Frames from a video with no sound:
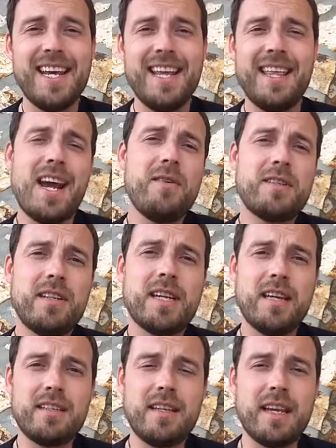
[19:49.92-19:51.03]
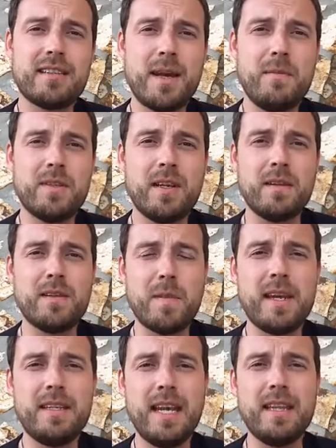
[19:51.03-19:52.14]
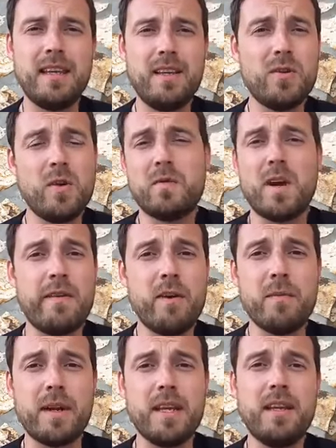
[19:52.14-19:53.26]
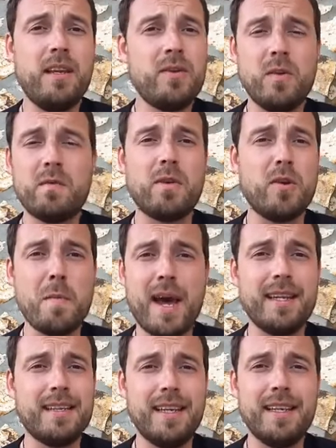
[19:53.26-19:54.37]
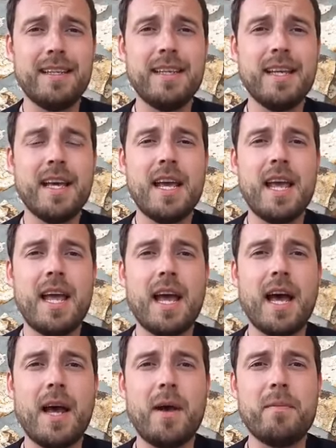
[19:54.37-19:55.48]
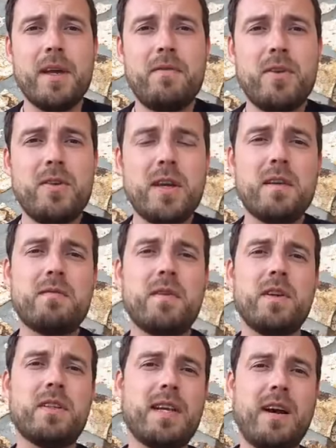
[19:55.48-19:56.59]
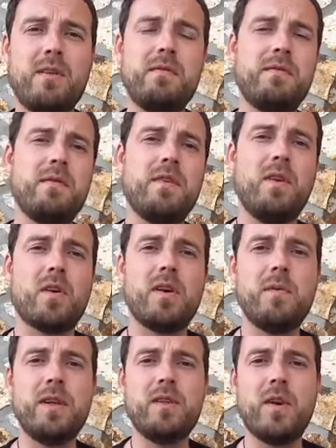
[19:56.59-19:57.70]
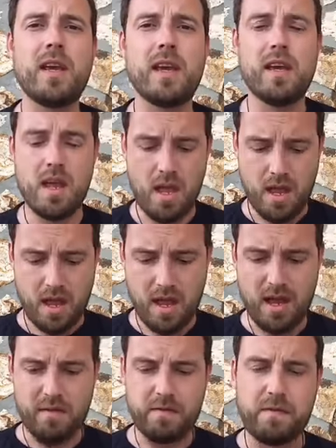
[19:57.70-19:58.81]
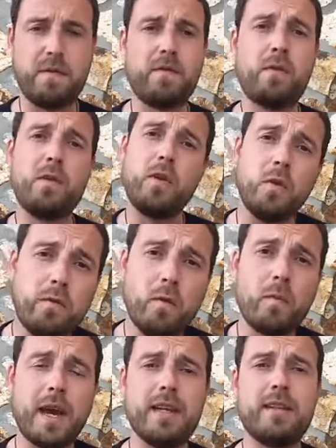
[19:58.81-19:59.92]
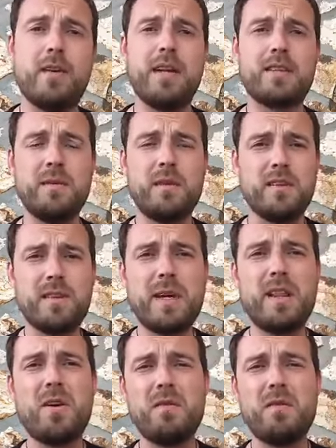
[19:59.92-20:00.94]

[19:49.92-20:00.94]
then I would suggest next time you sit down to meditate that you do it for everybody. You do it for humanity. Um, if you're doing it for yourself, you're going to be doing it uh, so that you feel better, and it's going to, there's going to be a lot of